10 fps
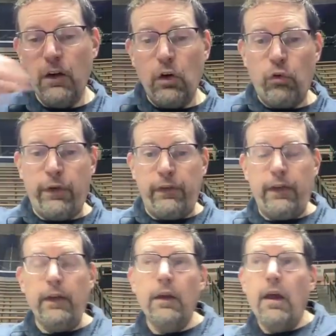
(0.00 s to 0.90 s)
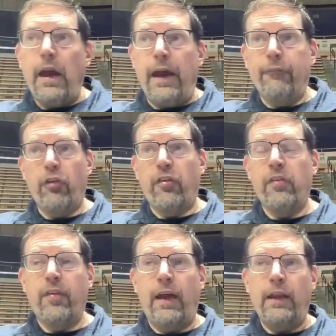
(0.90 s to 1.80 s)
really ever
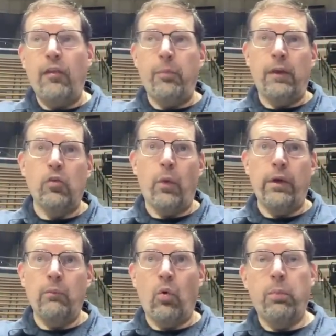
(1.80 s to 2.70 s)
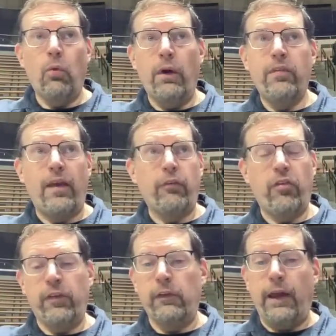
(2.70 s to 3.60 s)
since then, he's been 20 or more points every
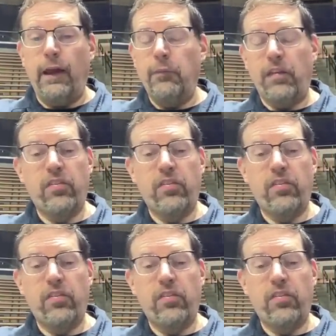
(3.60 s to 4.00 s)
single game. That's